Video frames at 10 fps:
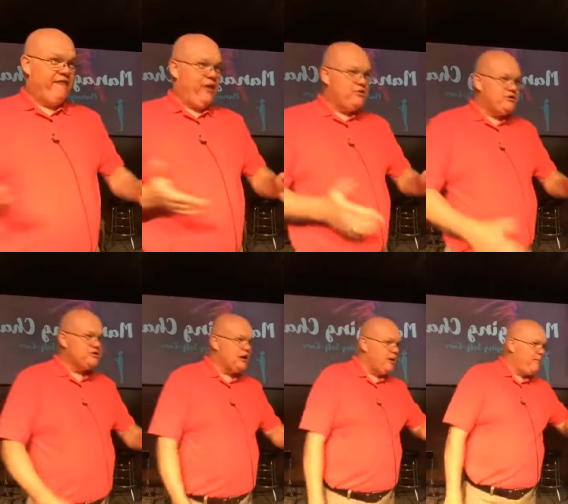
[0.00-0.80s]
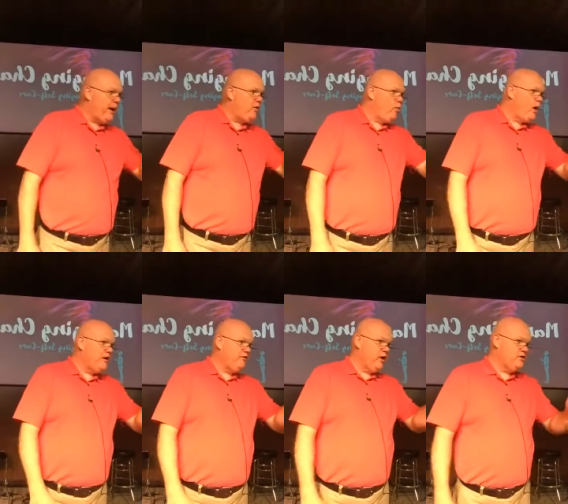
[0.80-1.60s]
if I was just going to pick one
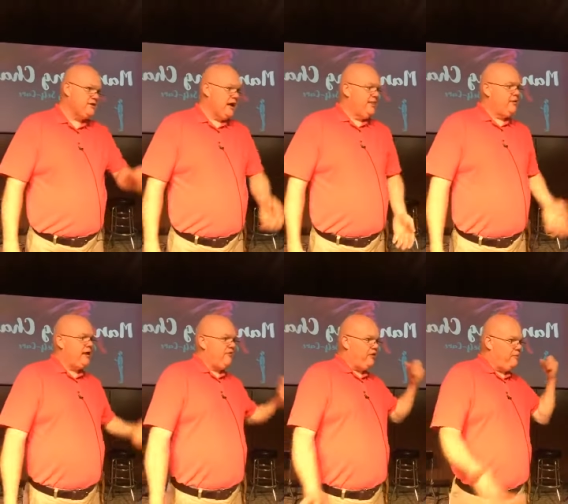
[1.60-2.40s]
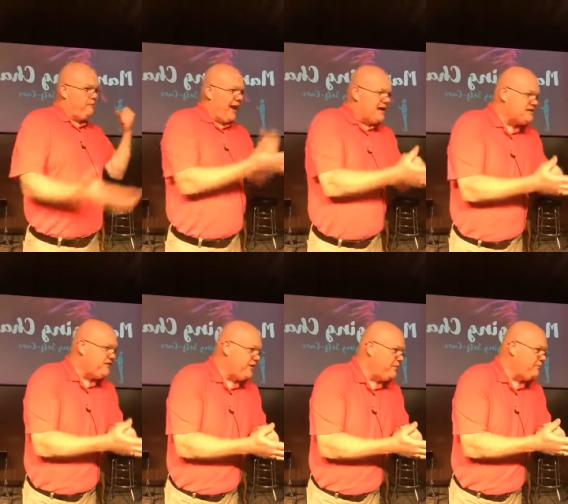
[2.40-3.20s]
of those that would have a
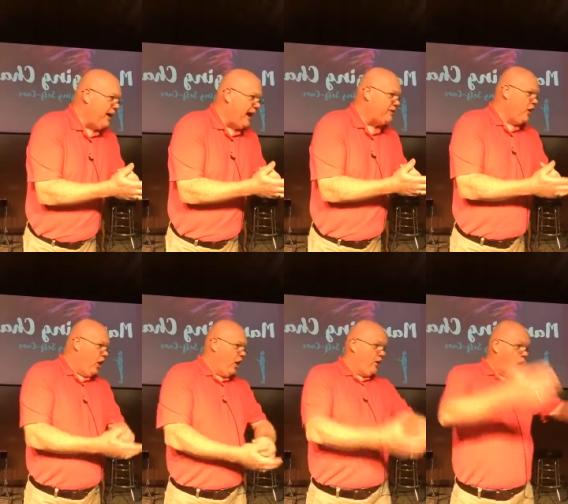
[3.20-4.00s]
massive impact on